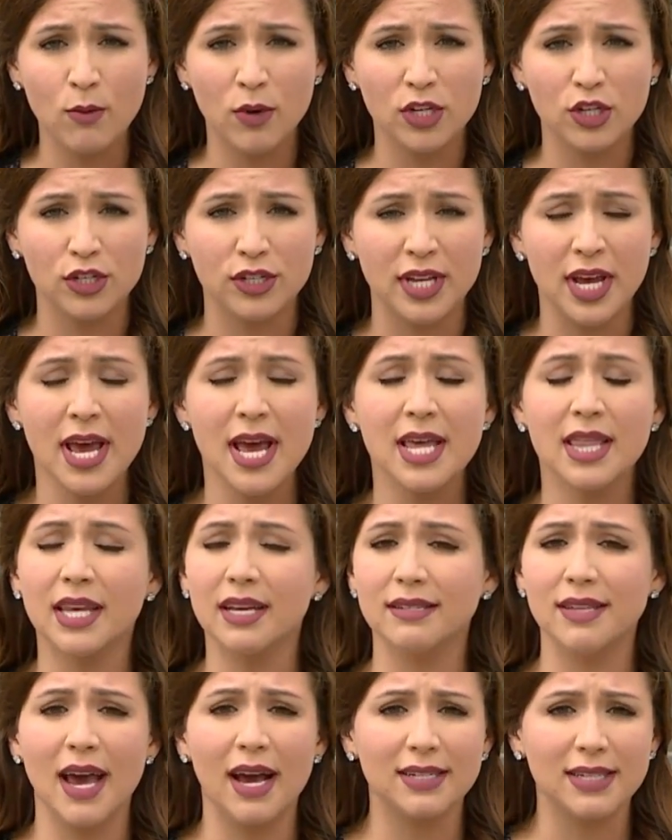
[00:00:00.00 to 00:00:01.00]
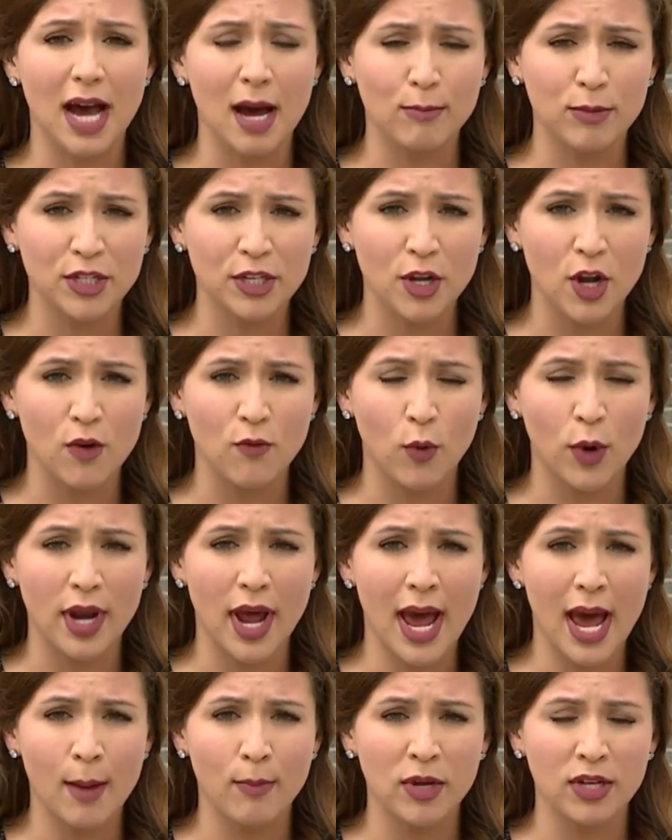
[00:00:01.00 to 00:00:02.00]
which is the exact opposite of what
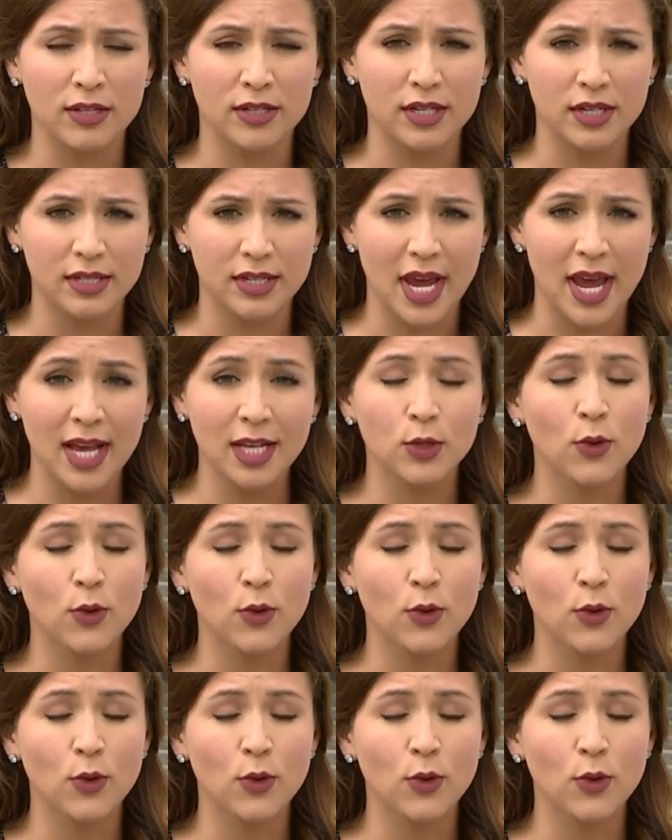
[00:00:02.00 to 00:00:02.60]
happened today.